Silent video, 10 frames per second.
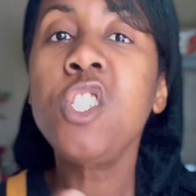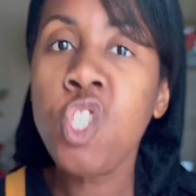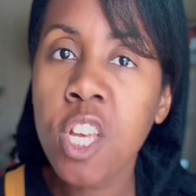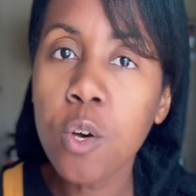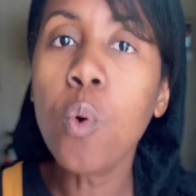
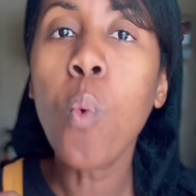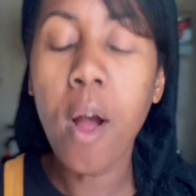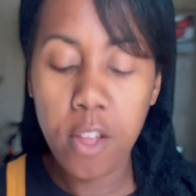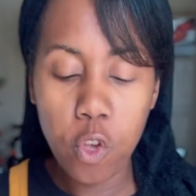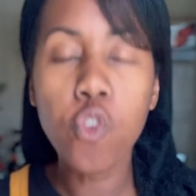chill
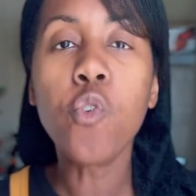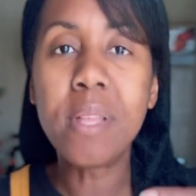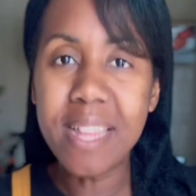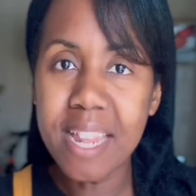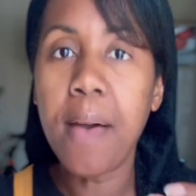while you're
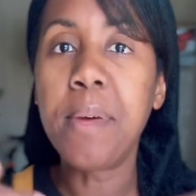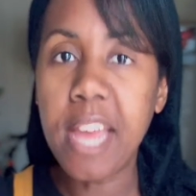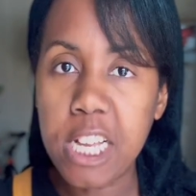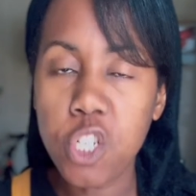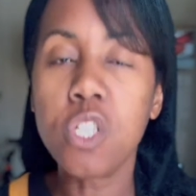doing the
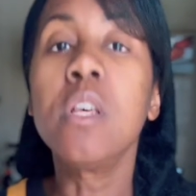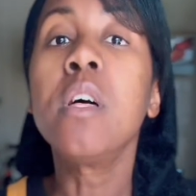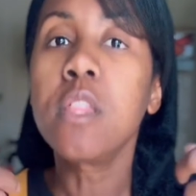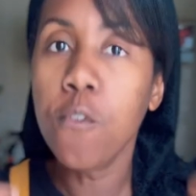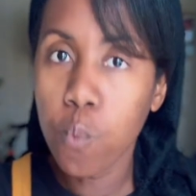lamination,
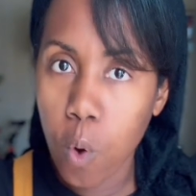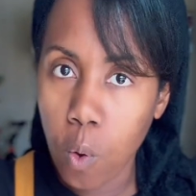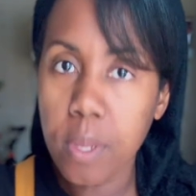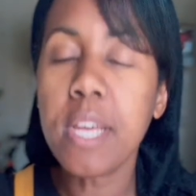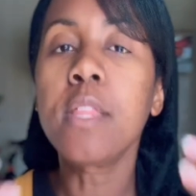the
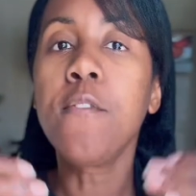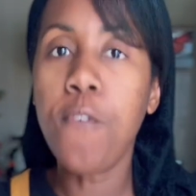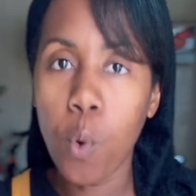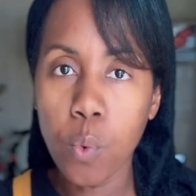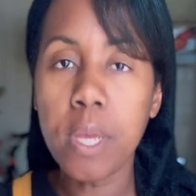rolling and the
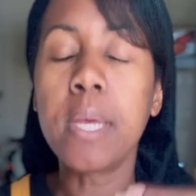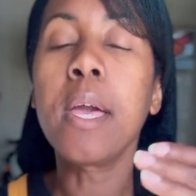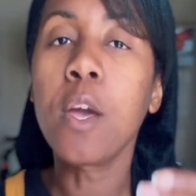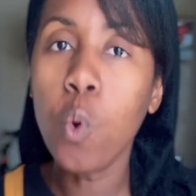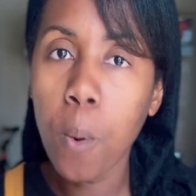folding,
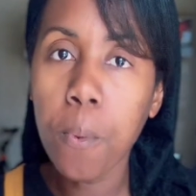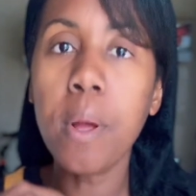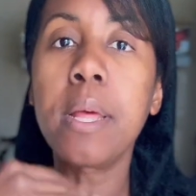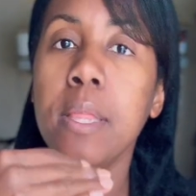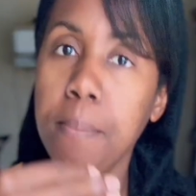
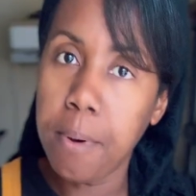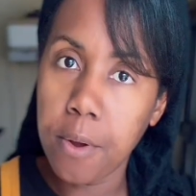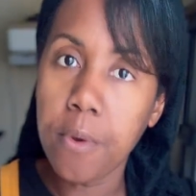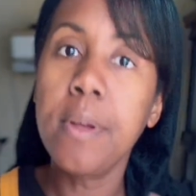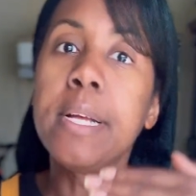incorporating the
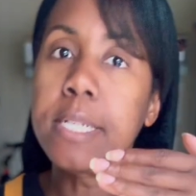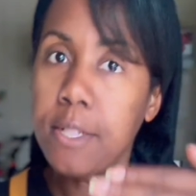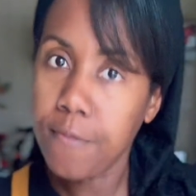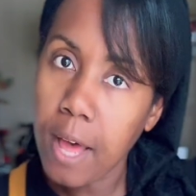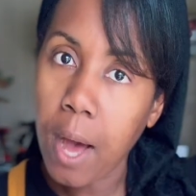butter into the
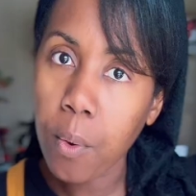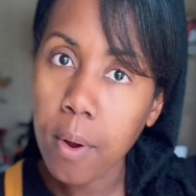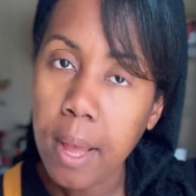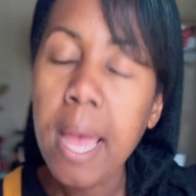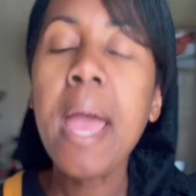flour.
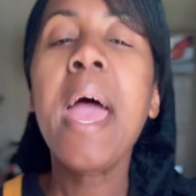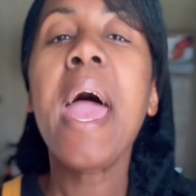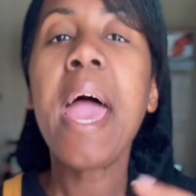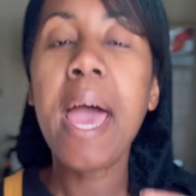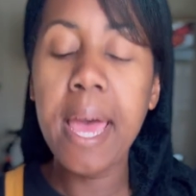
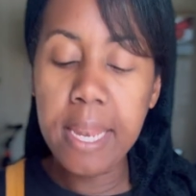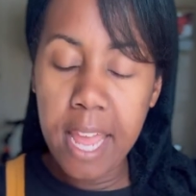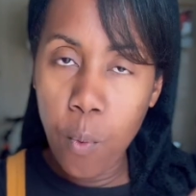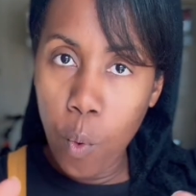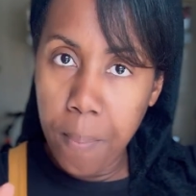And
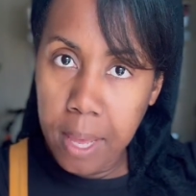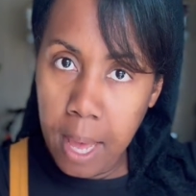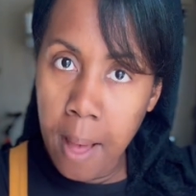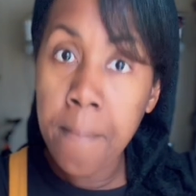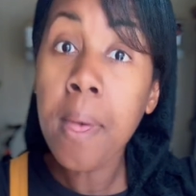it will
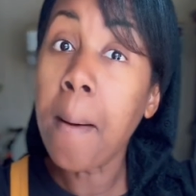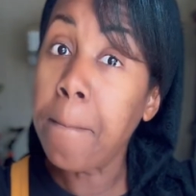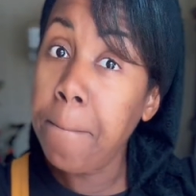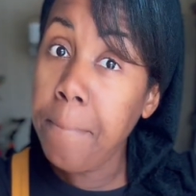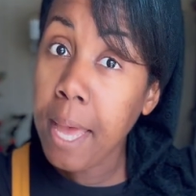become a
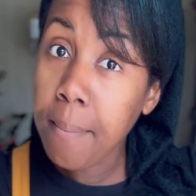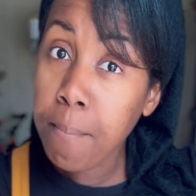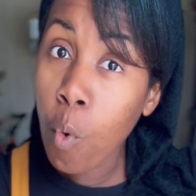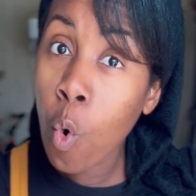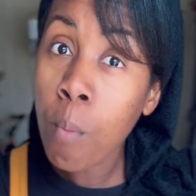bit
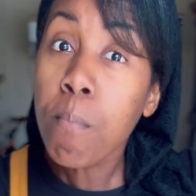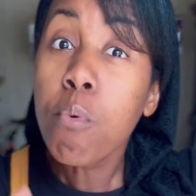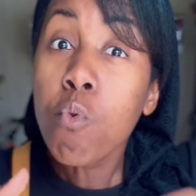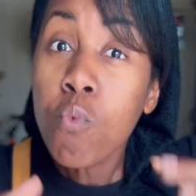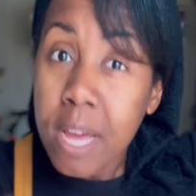more
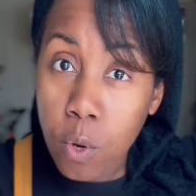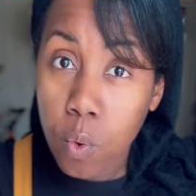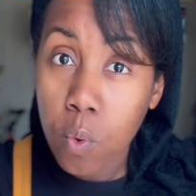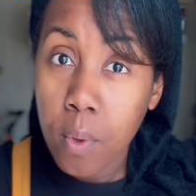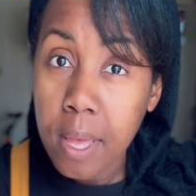
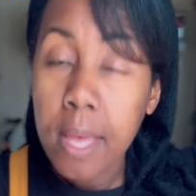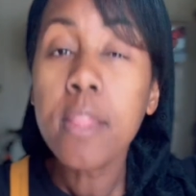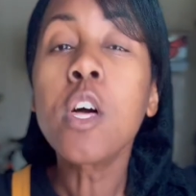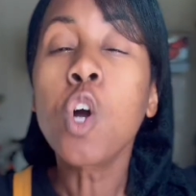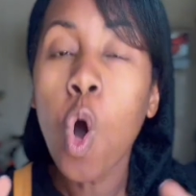brittle
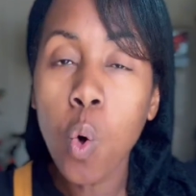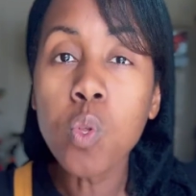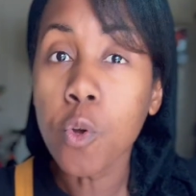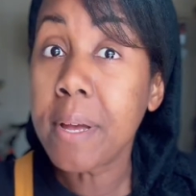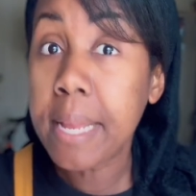the
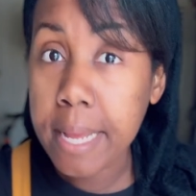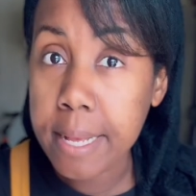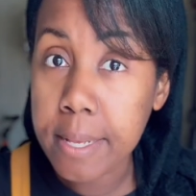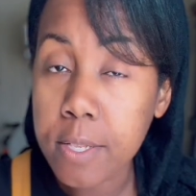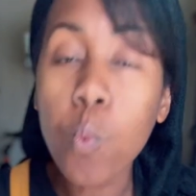colder it
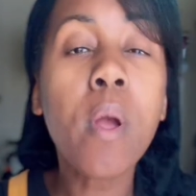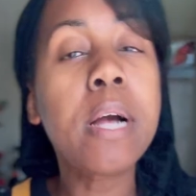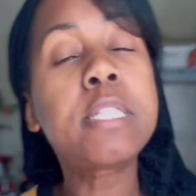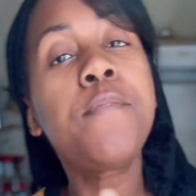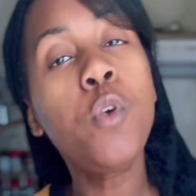is.
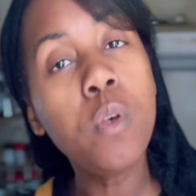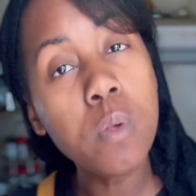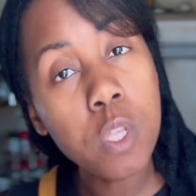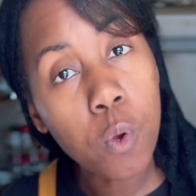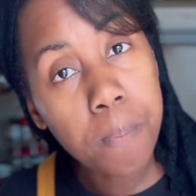Whereas if you
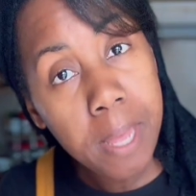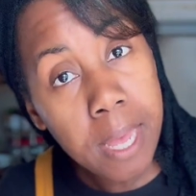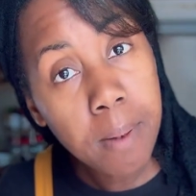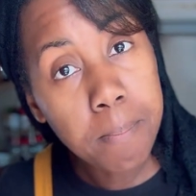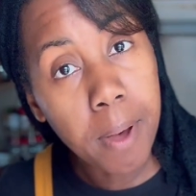use
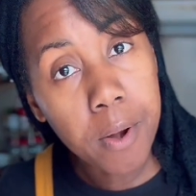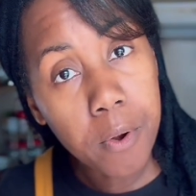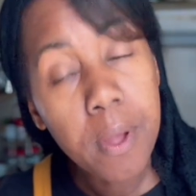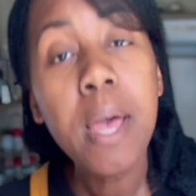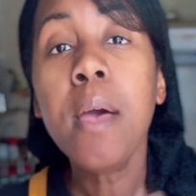European
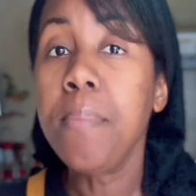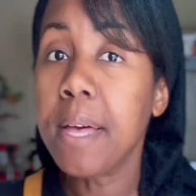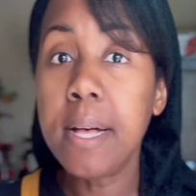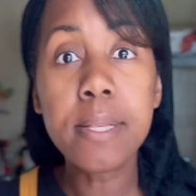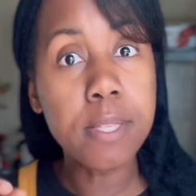butter,
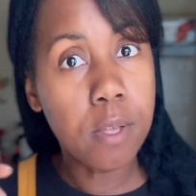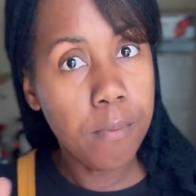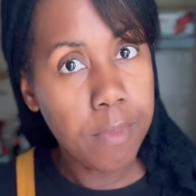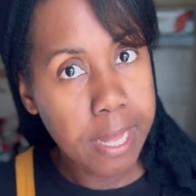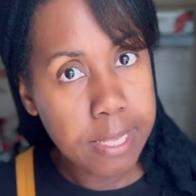because
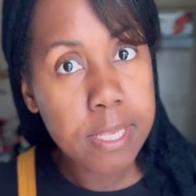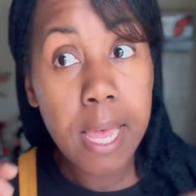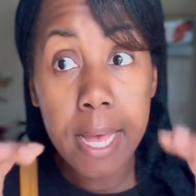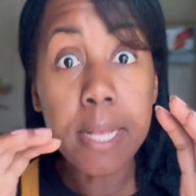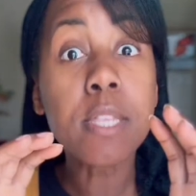it
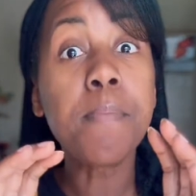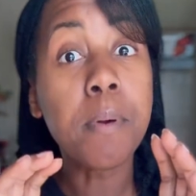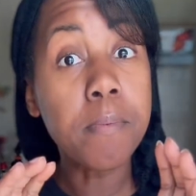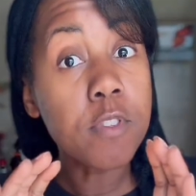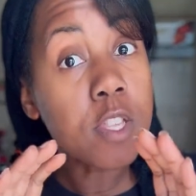stays a
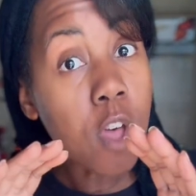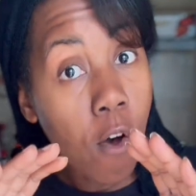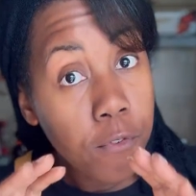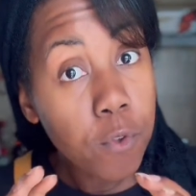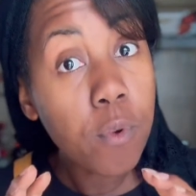bit
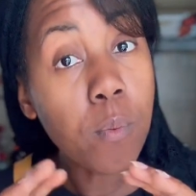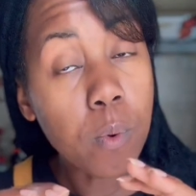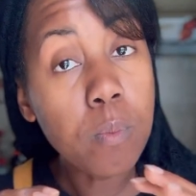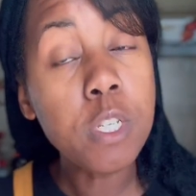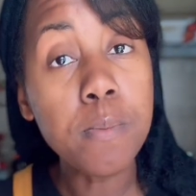softer at
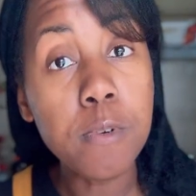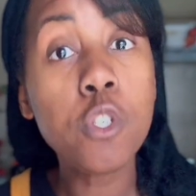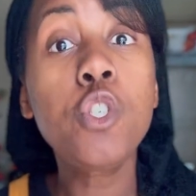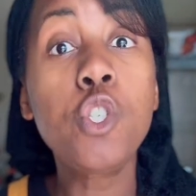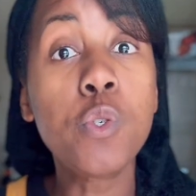room
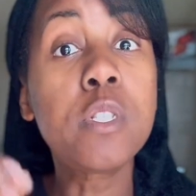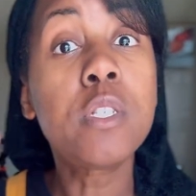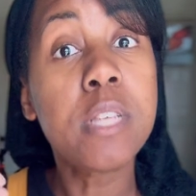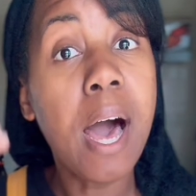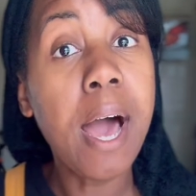temperature due
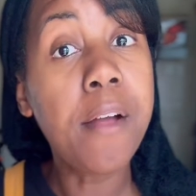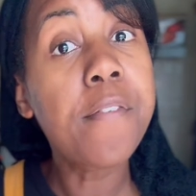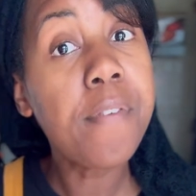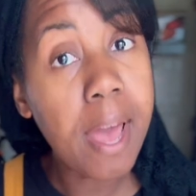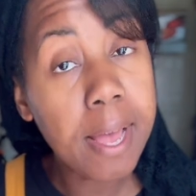to the higher
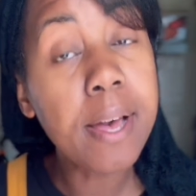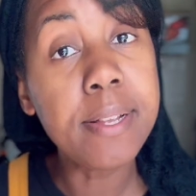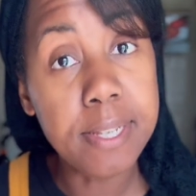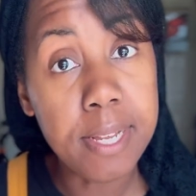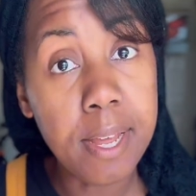fat
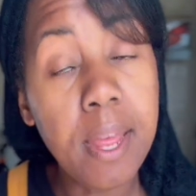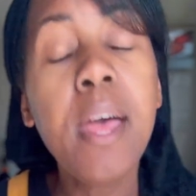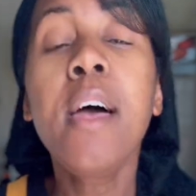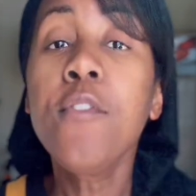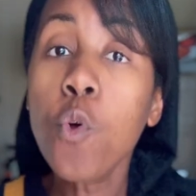content,
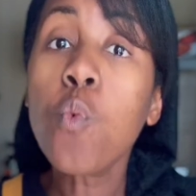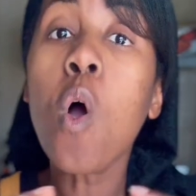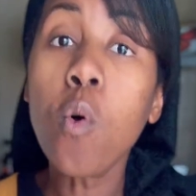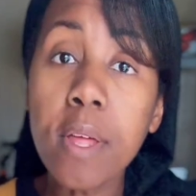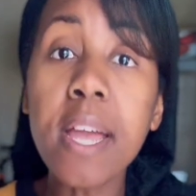the
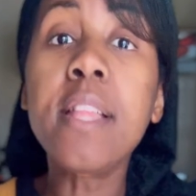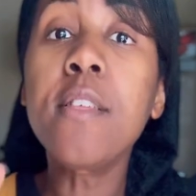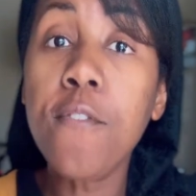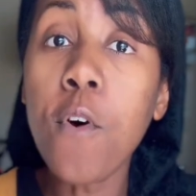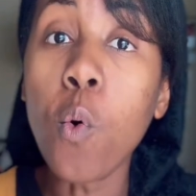rolling and the
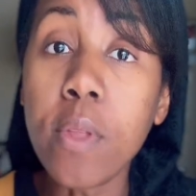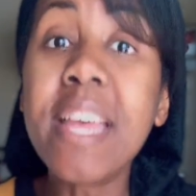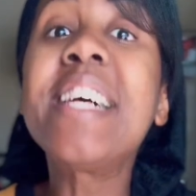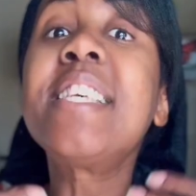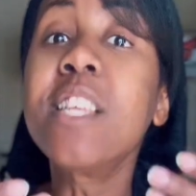folding
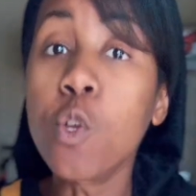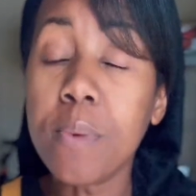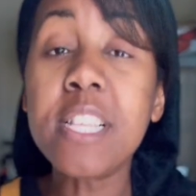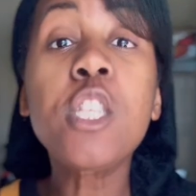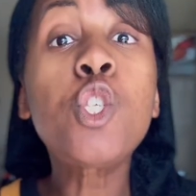is a little
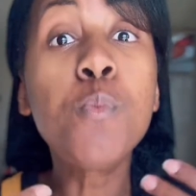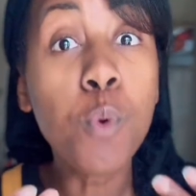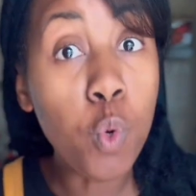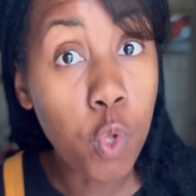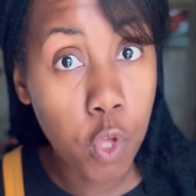bit
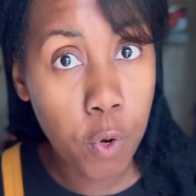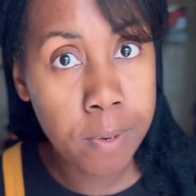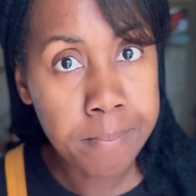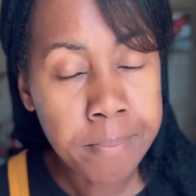smoother.